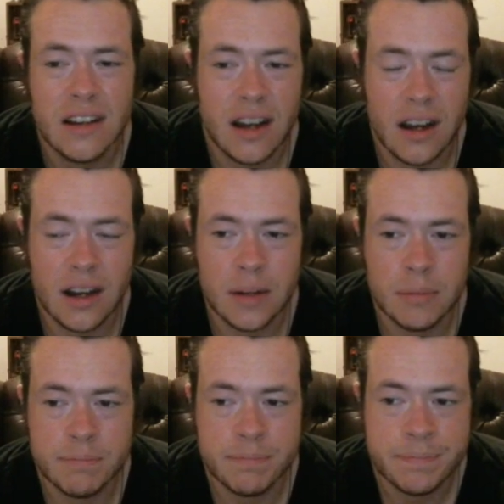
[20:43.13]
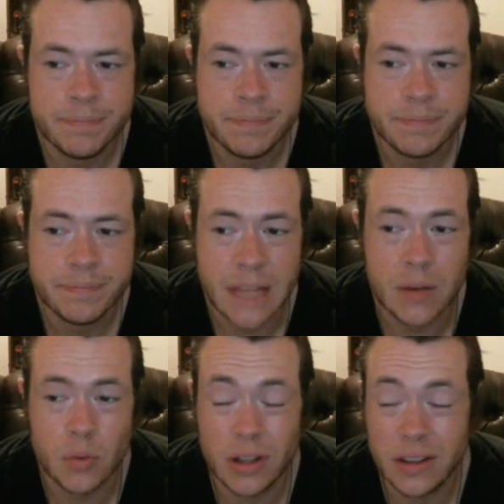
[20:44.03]
Not
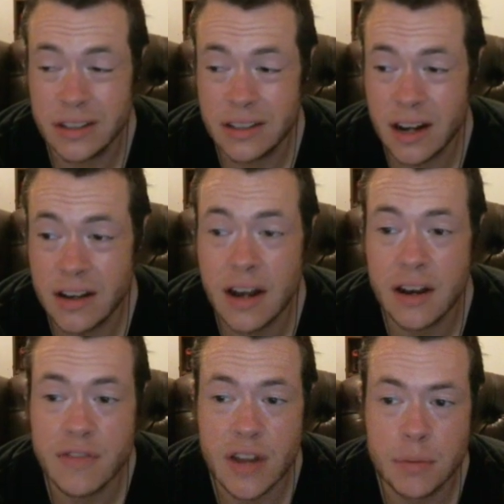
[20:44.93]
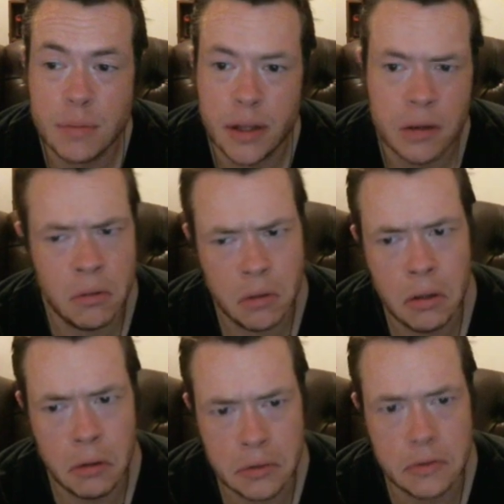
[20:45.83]
really. Not enough that I would be like,
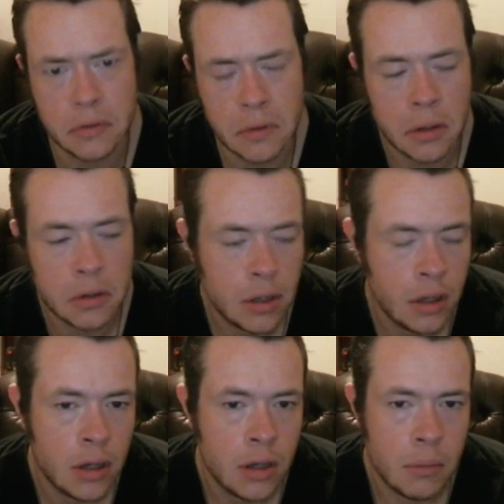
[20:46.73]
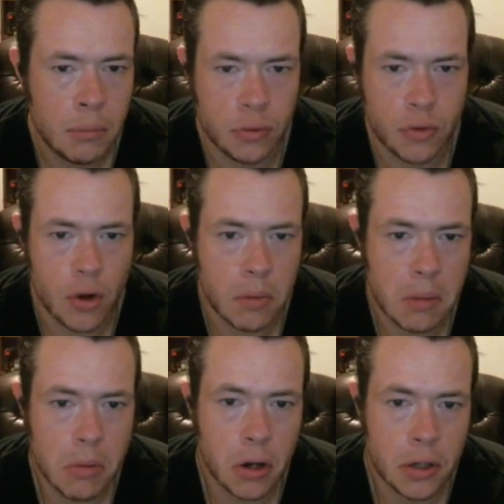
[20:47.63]
oh, I could see that. Put that on my
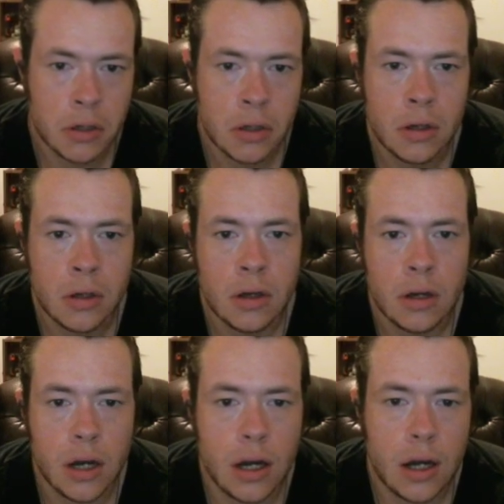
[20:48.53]
body. So